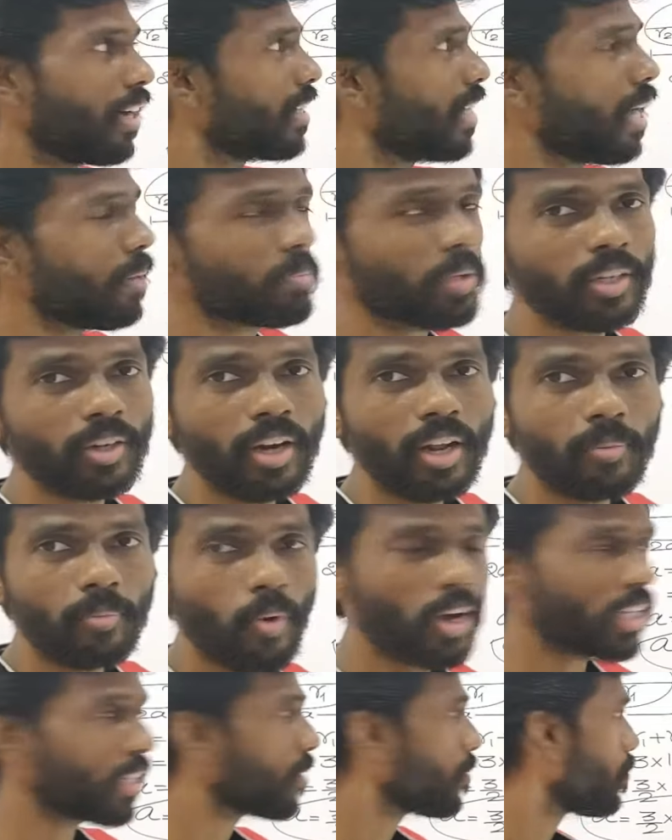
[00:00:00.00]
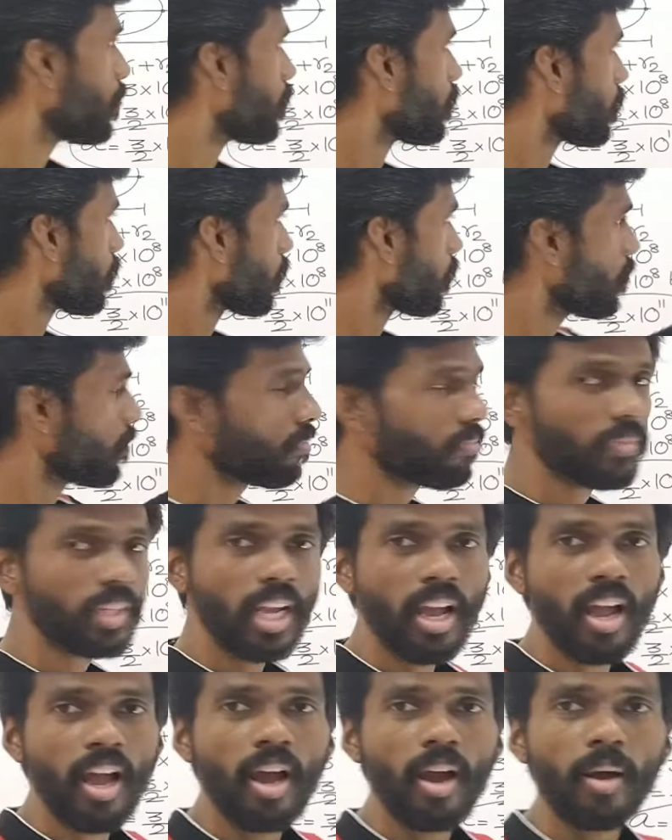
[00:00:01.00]
at that particular point.
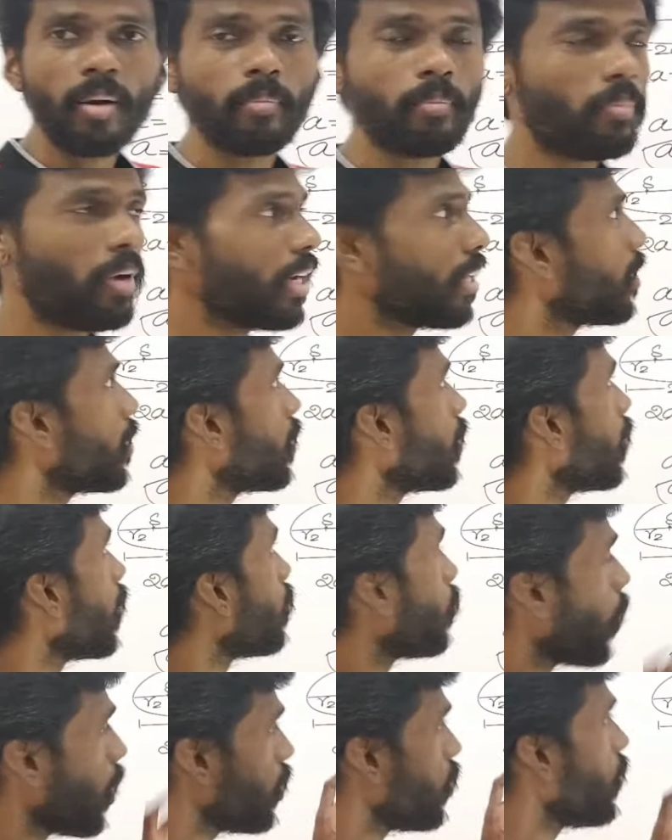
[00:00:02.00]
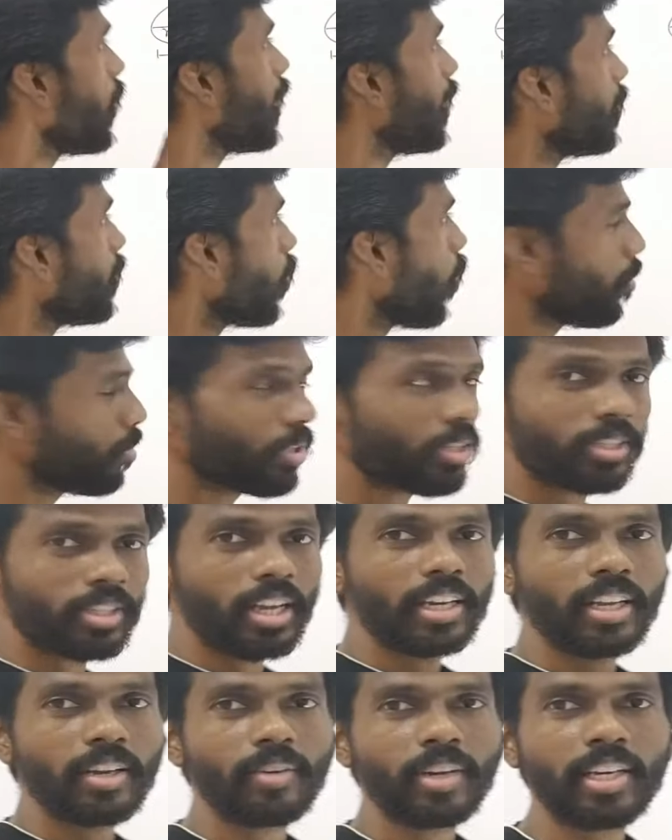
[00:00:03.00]
But unfortunately the options
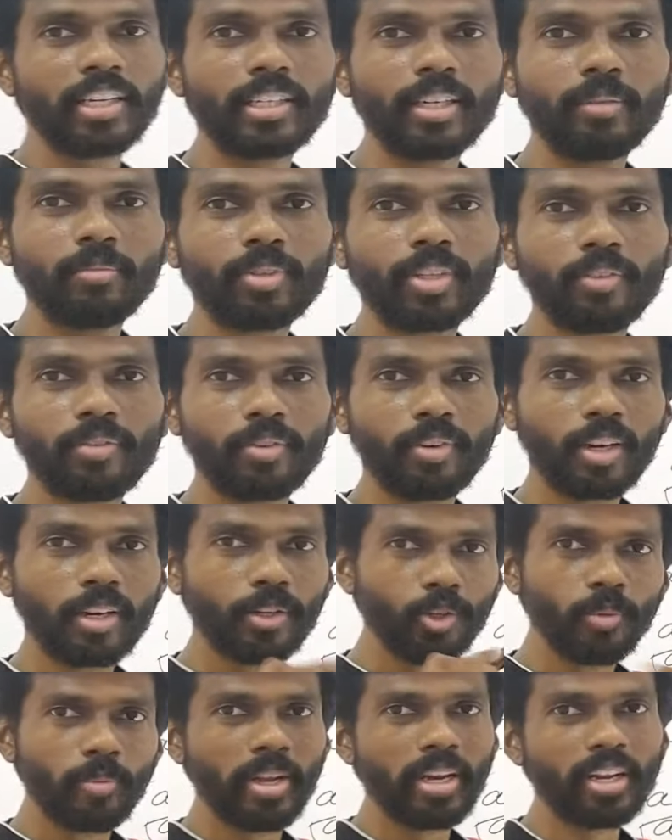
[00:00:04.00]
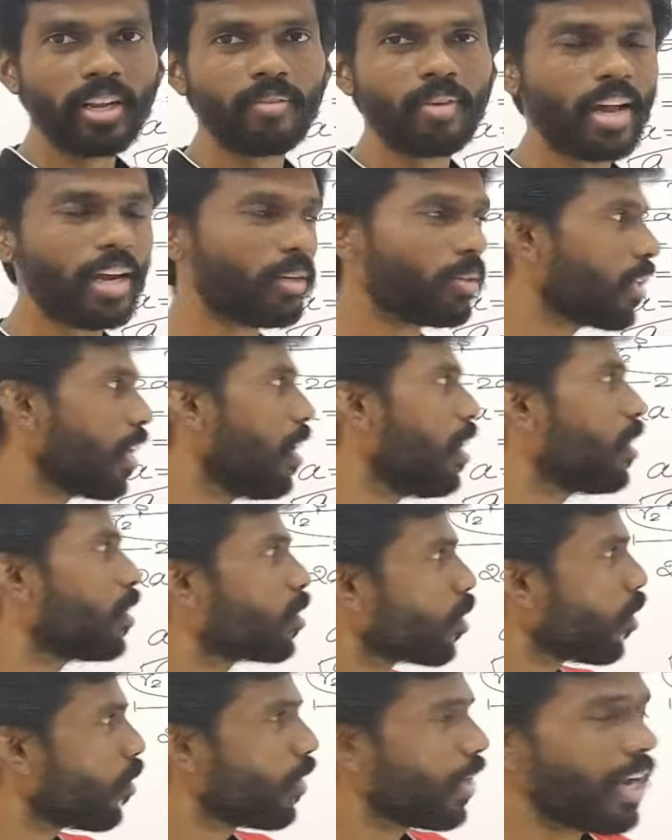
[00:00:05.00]
are given in terms of numerical values,
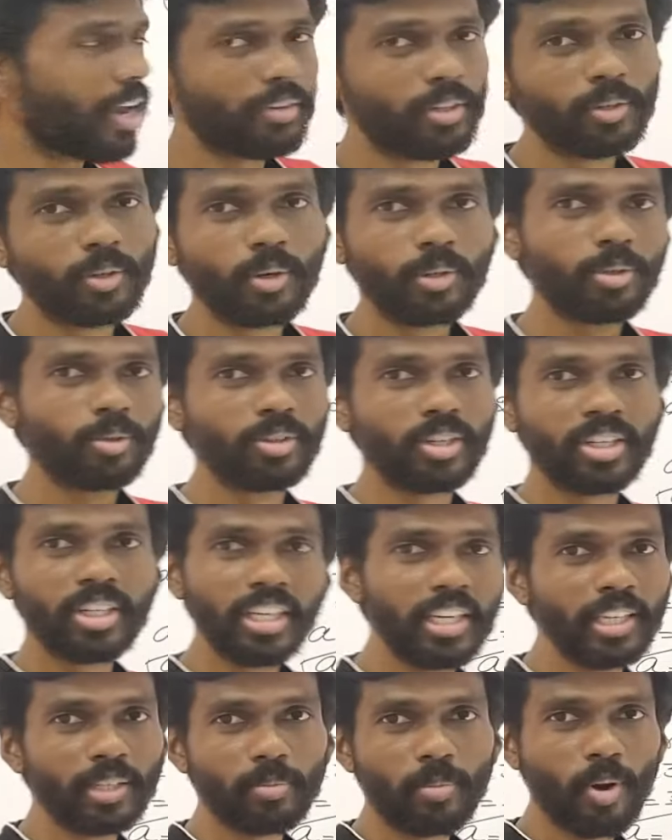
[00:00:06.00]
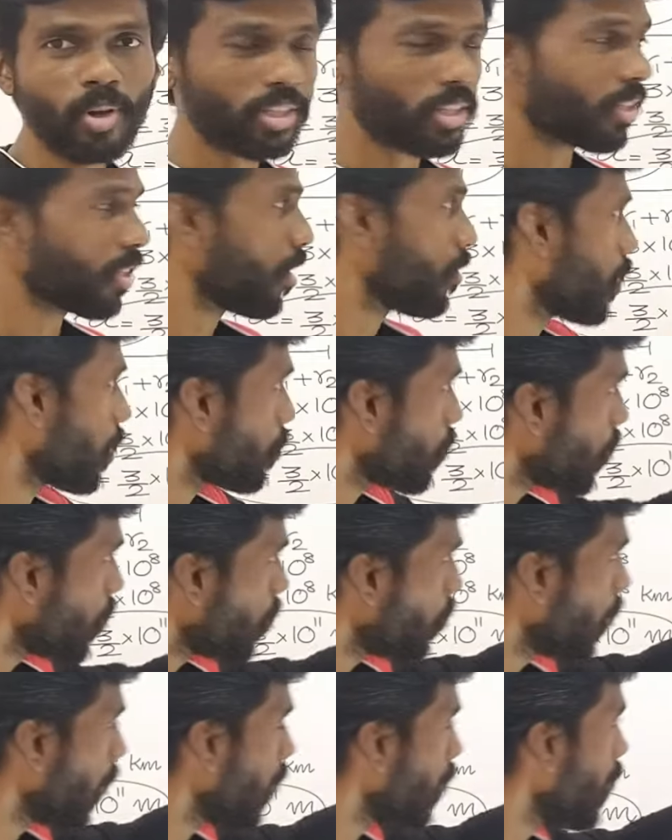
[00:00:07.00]
so we'll have to go through the tedious process of
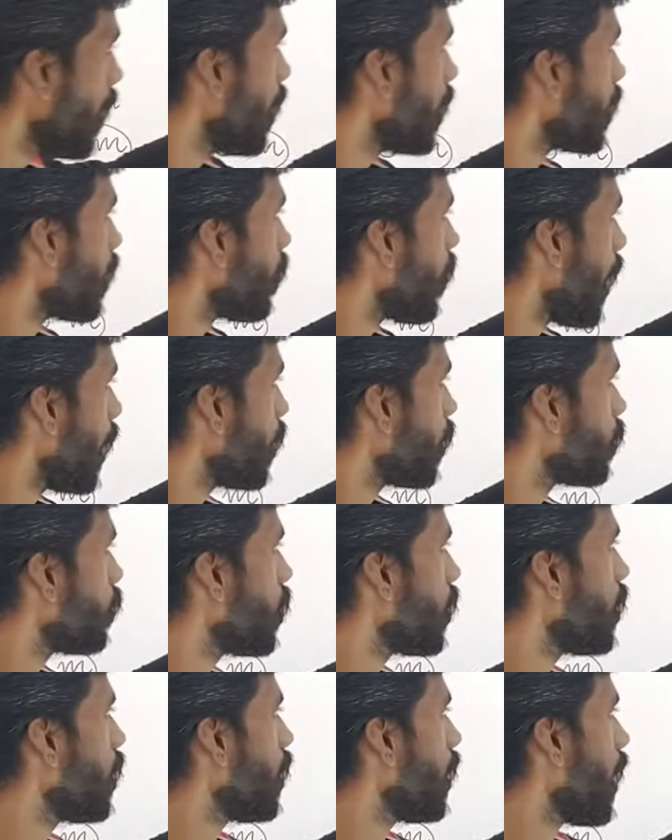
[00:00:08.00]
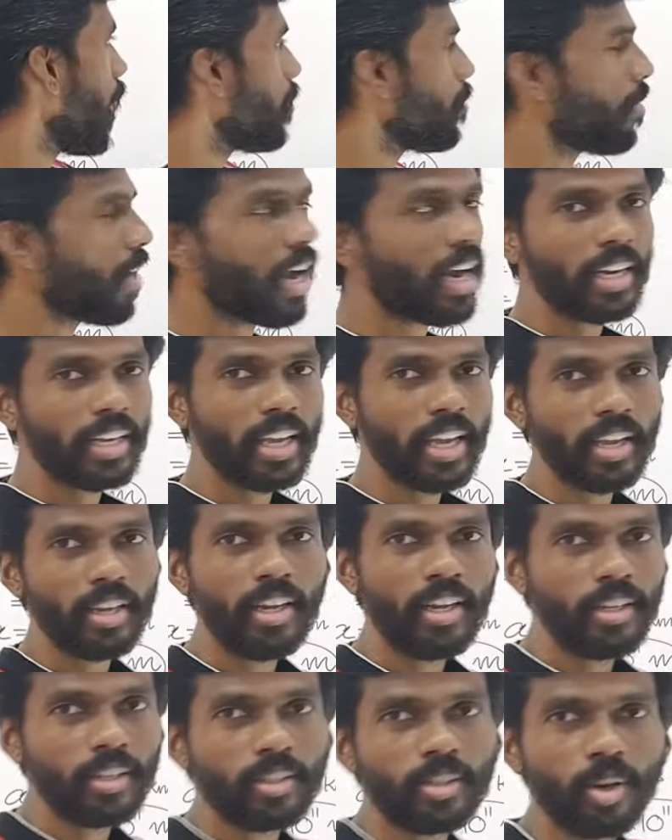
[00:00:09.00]
substituting the value of g, m and
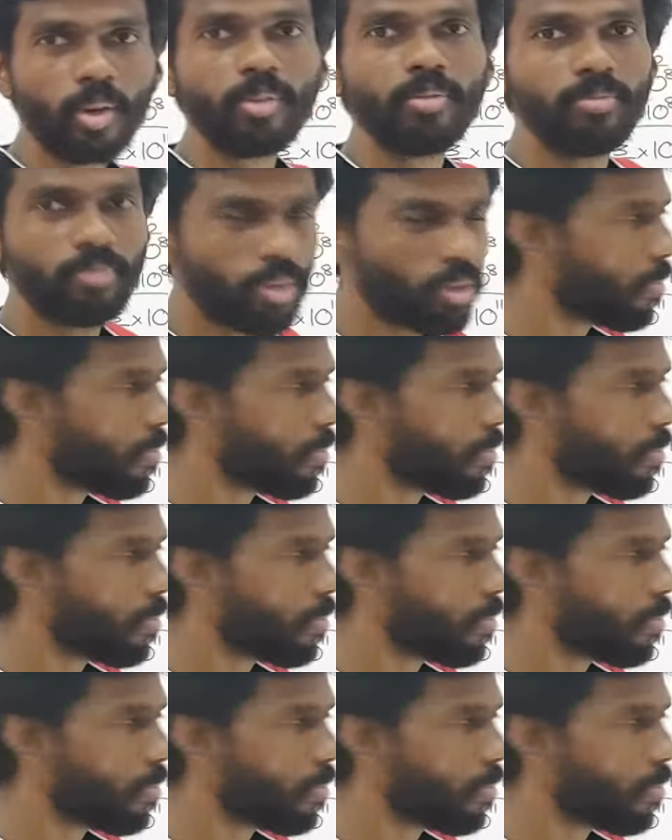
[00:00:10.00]
a. So do